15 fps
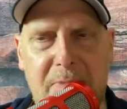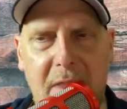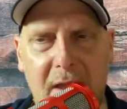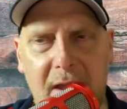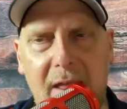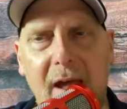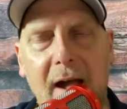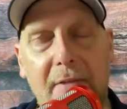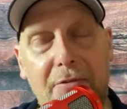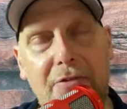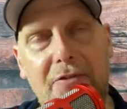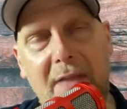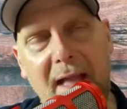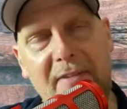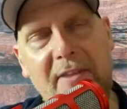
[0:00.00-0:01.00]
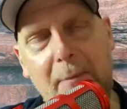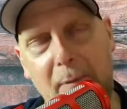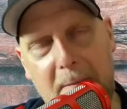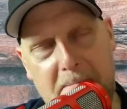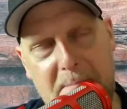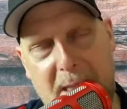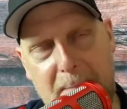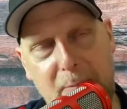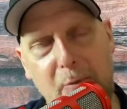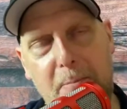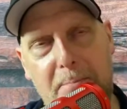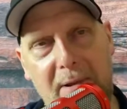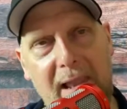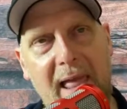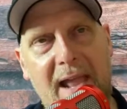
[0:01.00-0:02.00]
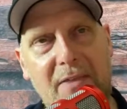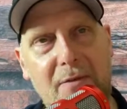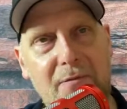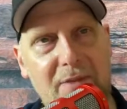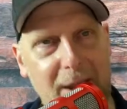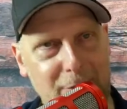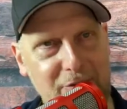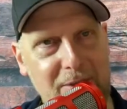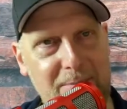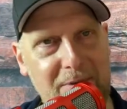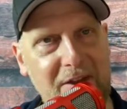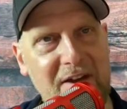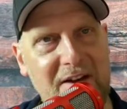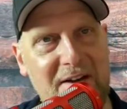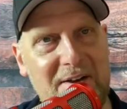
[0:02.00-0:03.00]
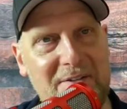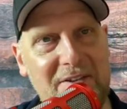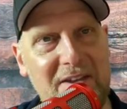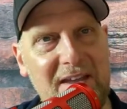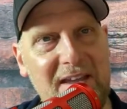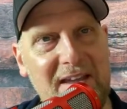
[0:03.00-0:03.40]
I can't stand it when people play the victim card.